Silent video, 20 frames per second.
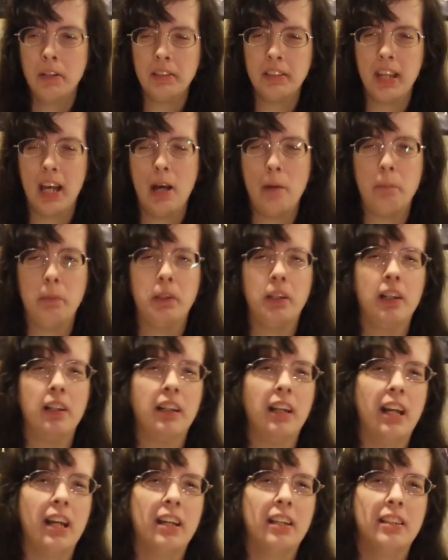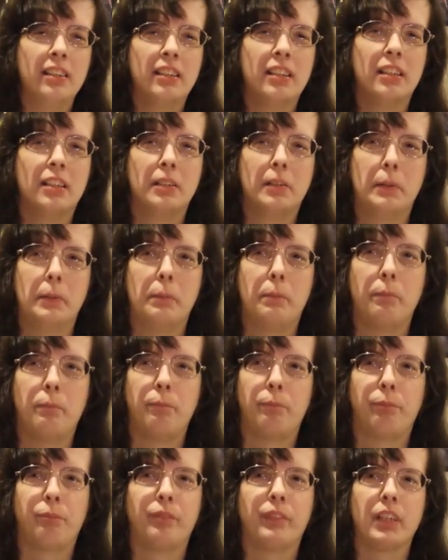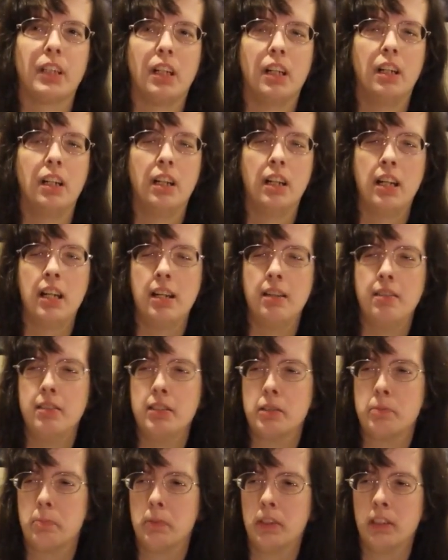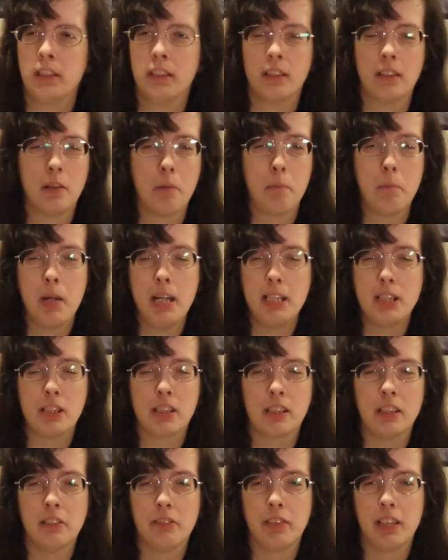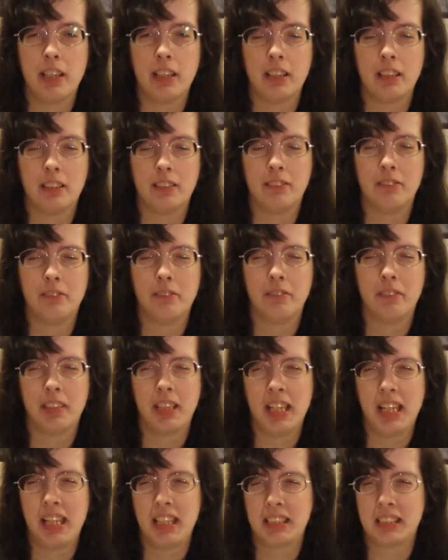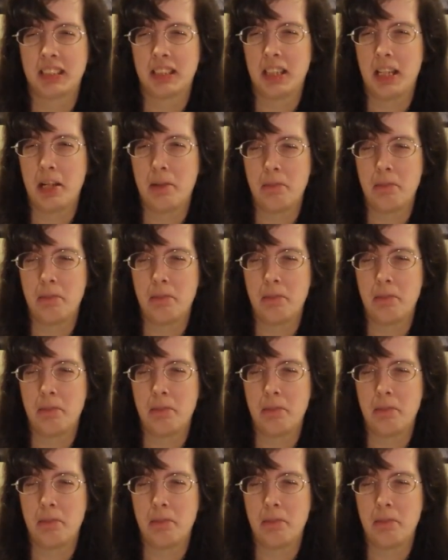both the epilogue and the um, in this book major cliffhanger. Thanks a